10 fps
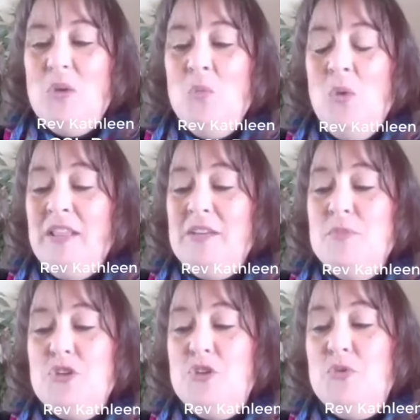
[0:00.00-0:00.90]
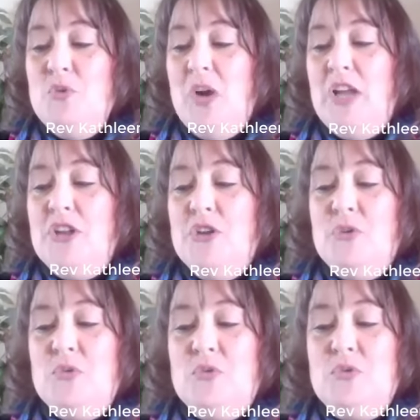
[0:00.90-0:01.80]
Welcome to a
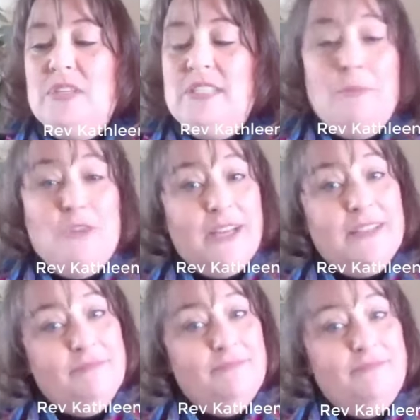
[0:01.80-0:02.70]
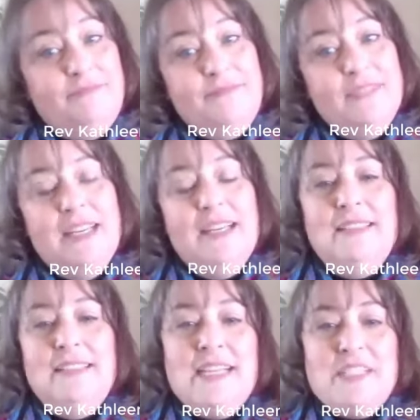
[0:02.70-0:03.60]
new subject.
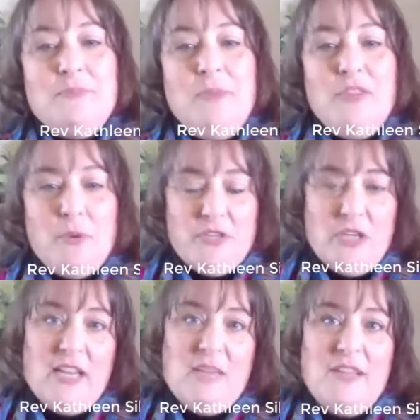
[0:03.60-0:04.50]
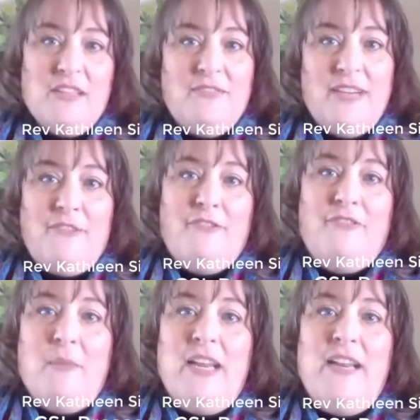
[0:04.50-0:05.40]
Last month, we were talking about the divine
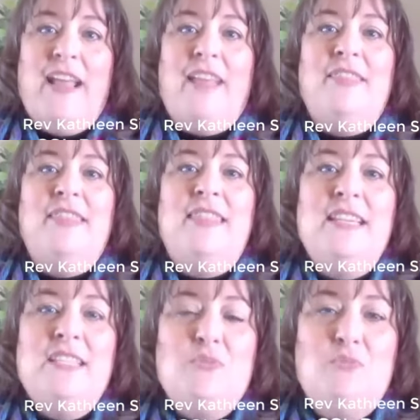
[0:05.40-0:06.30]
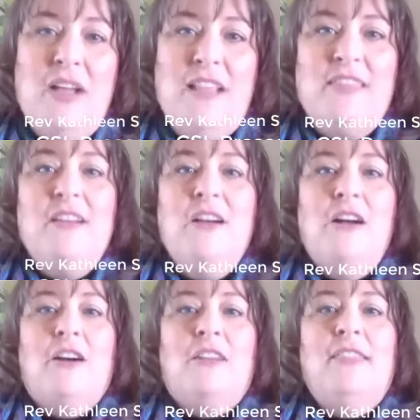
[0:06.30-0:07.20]
feminine, and this month,
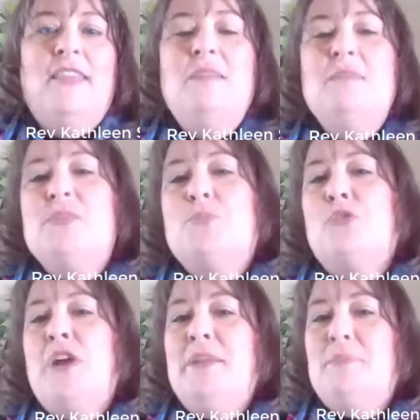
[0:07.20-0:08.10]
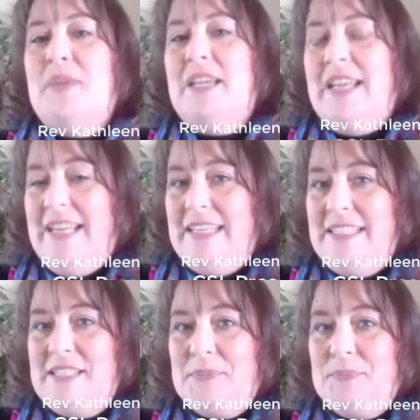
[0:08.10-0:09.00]
our theme is bright
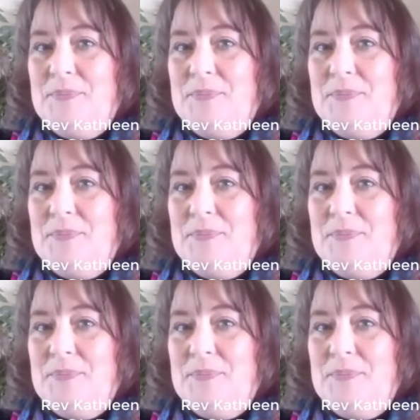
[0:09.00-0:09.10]
beginnings.